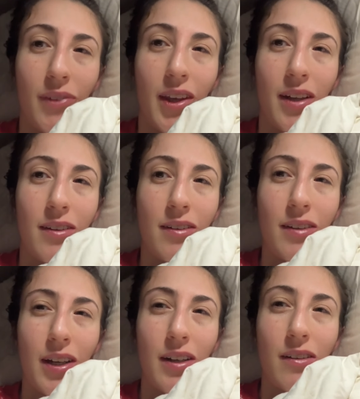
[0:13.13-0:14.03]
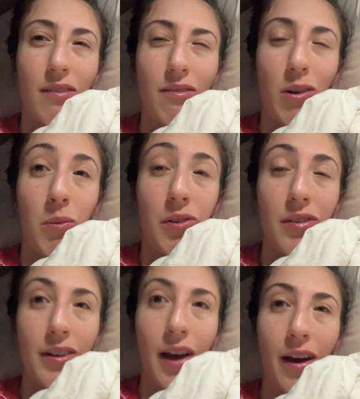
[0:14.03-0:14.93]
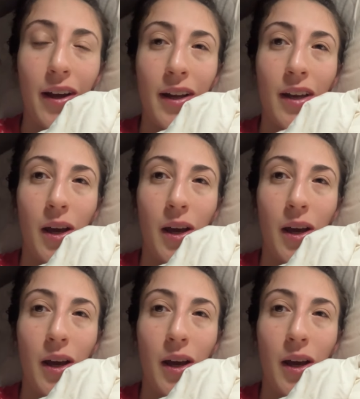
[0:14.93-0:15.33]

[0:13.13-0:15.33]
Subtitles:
It's like almost 9.